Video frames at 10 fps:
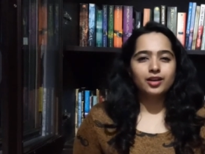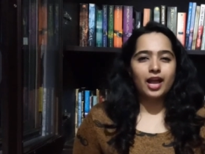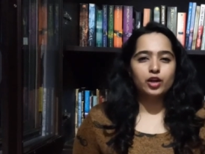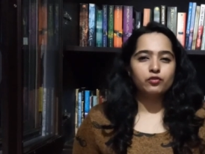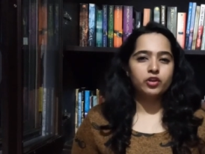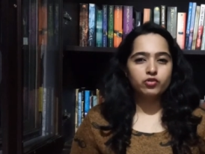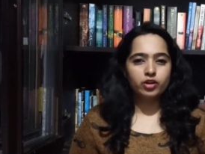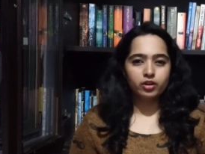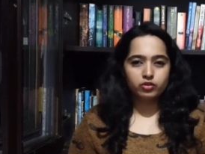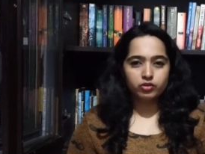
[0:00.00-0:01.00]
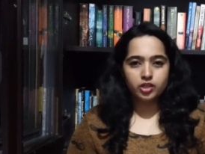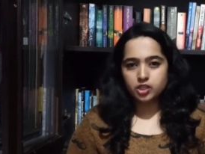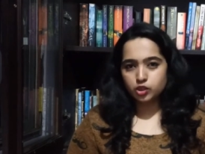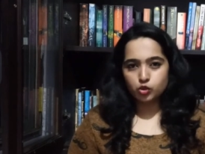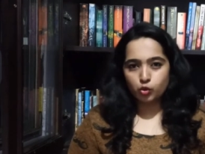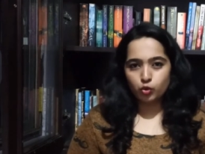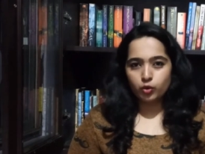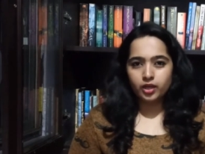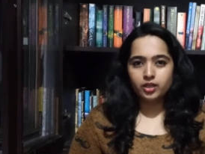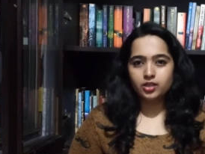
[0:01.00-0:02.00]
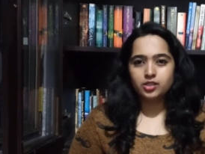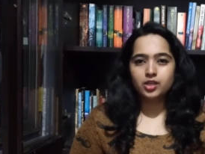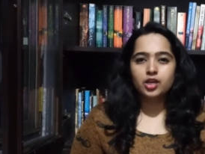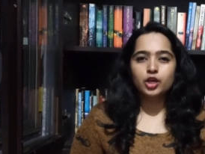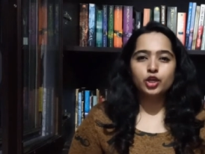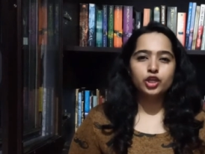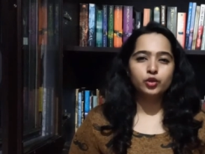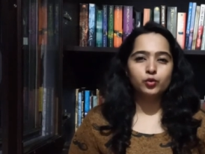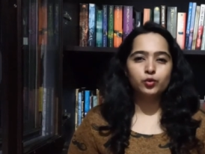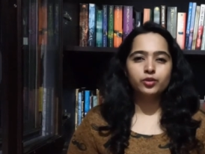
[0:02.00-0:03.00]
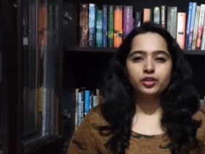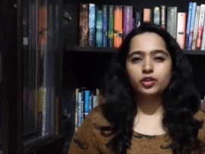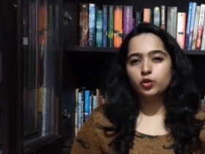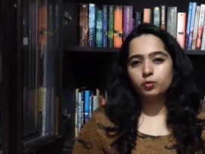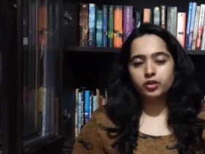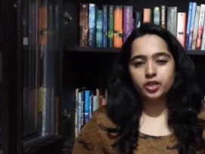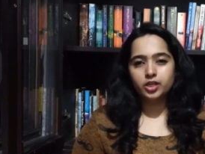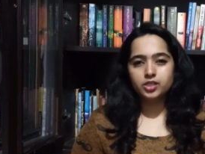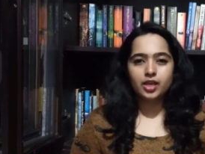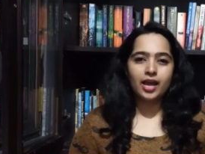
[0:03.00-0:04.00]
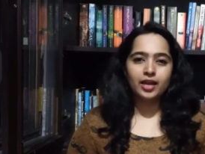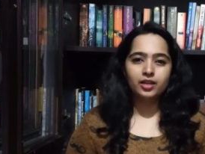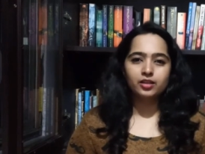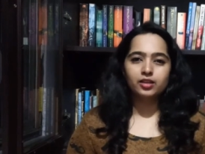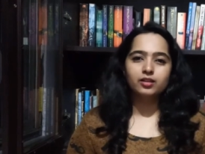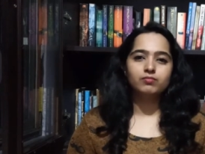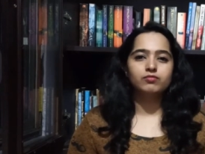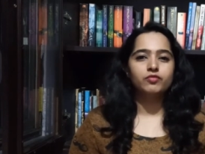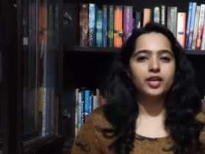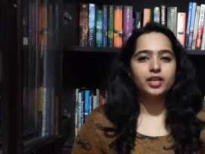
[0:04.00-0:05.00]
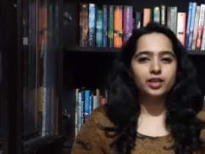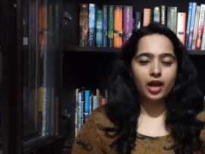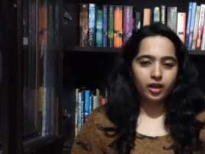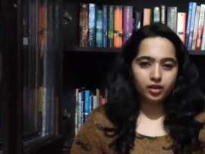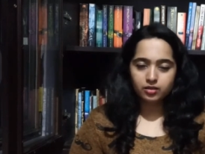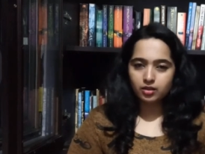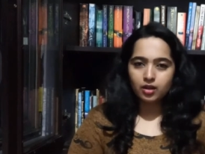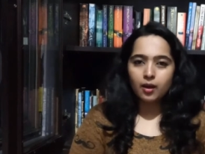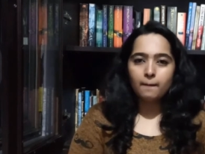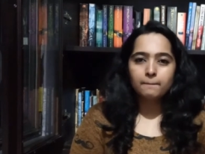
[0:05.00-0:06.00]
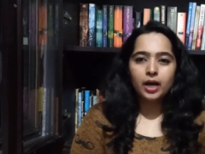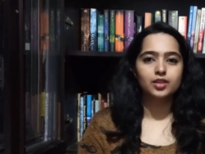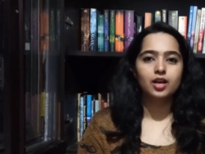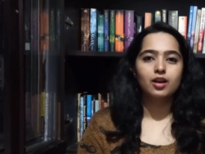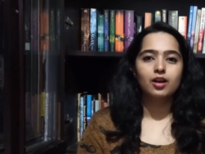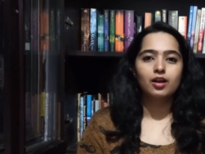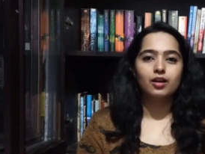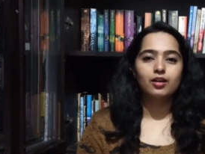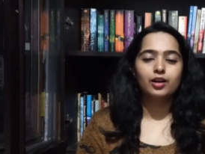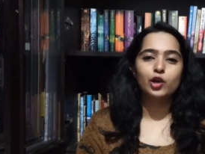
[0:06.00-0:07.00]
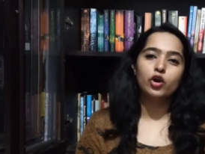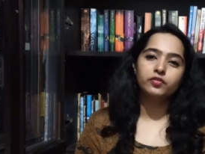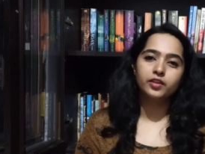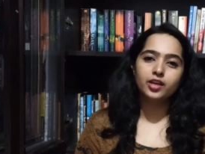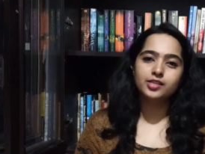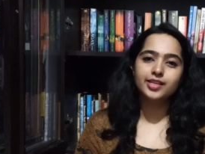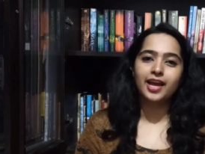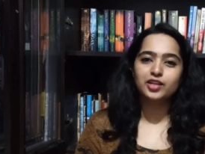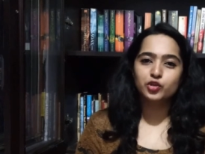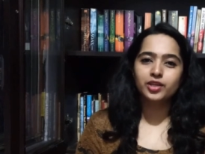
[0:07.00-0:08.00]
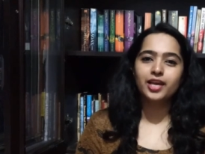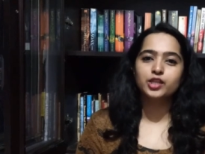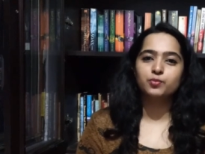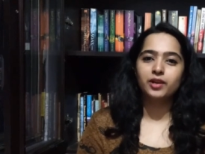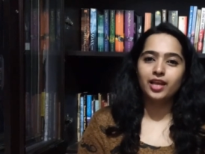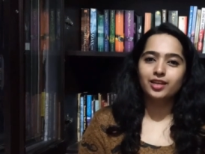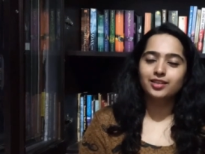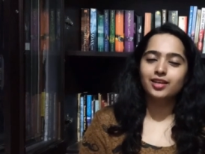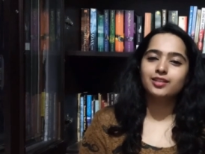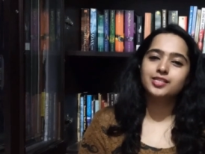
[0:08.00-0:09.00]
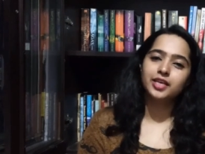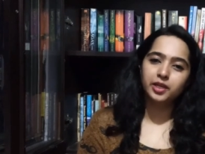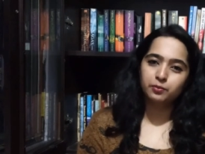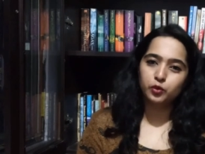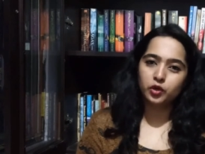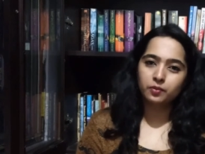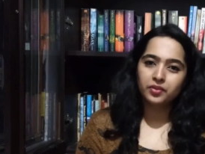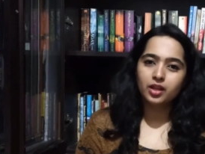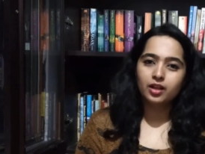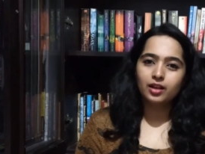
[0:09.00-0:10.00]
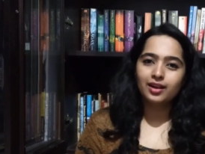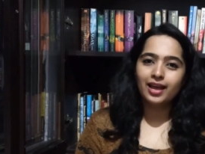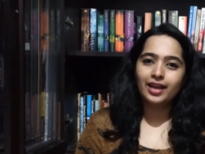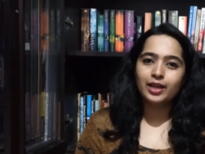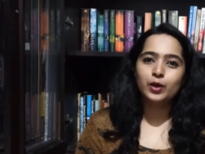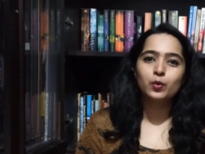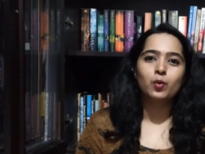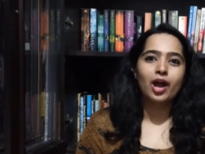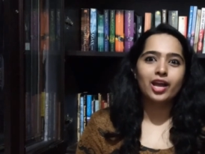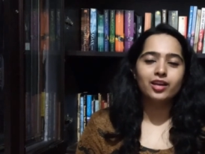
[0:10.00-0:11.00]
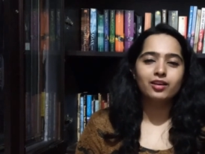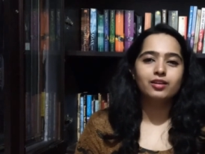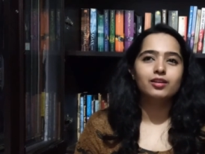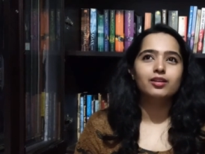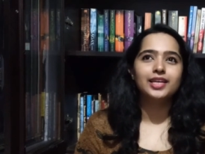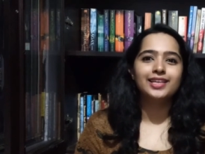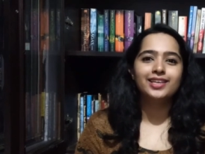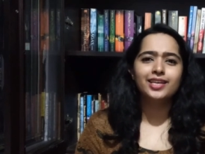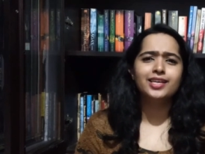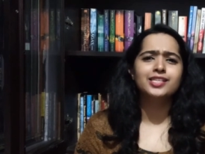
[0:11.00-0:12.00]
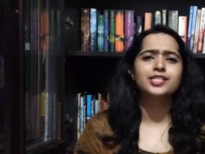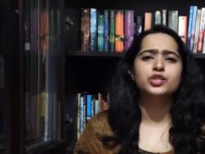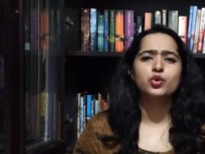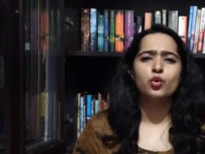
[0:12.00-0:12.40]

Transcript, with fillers: kind of introductory, so it is cute and humorous and very light. But a lot of things are actually explained in the second book, like why Lee is